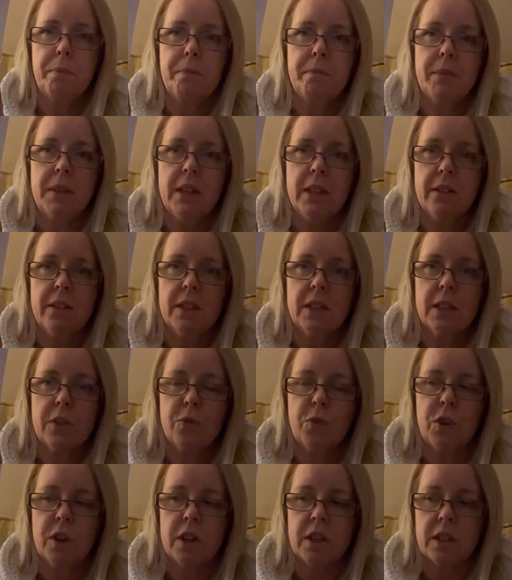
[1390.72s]
knit this
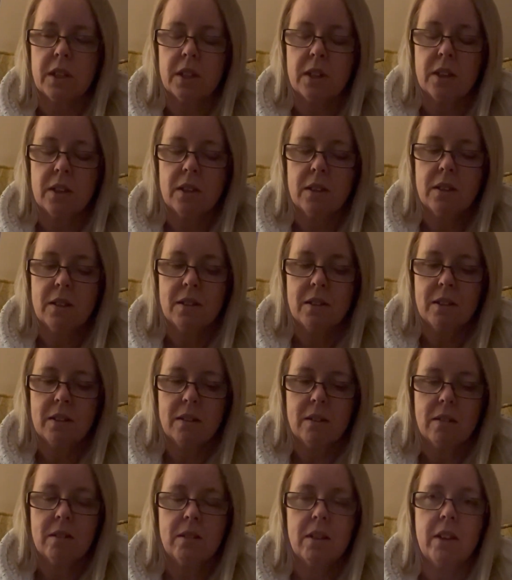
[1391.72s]
first
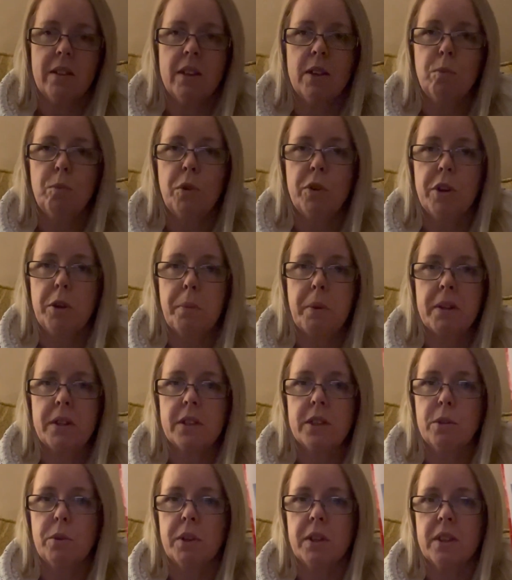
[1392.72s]
and then worry about
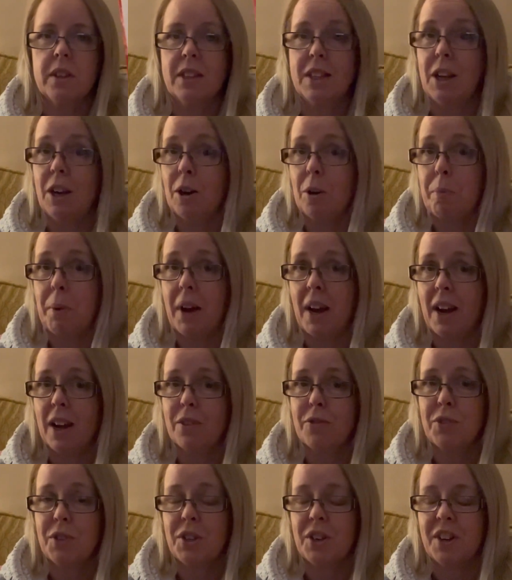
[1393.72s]
sewing this up
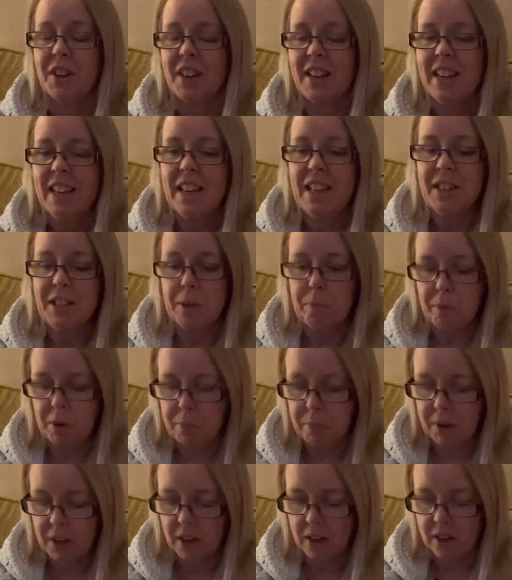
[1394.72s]
after, simply
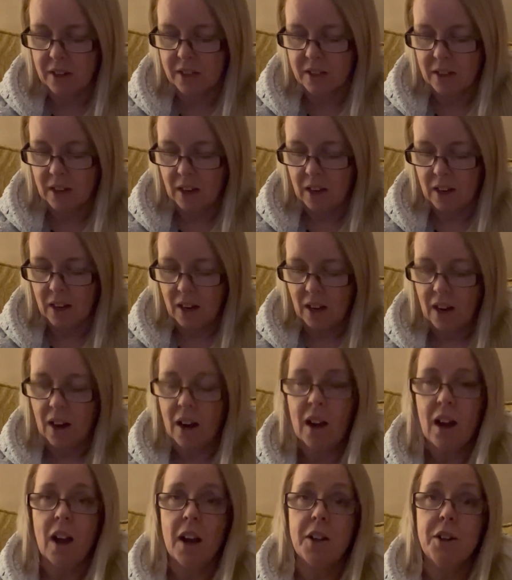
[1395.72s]
because
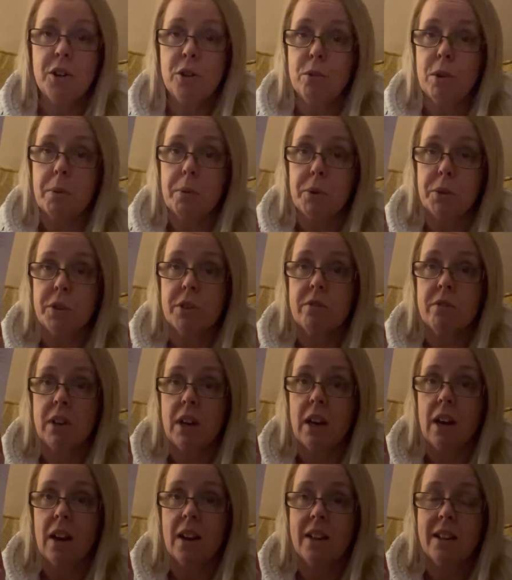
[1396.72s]
I know I'm going to
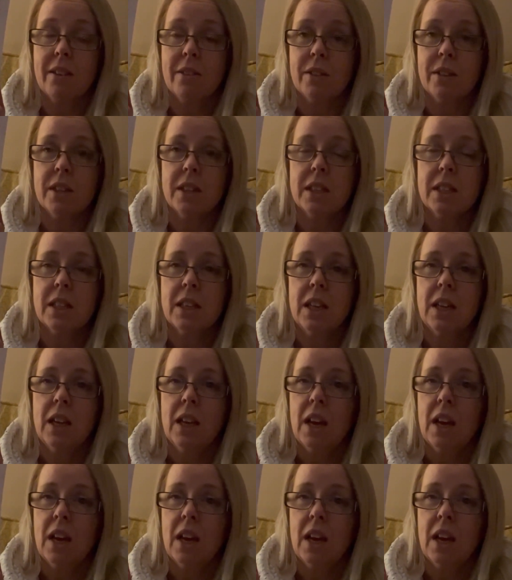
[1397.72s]
really like this.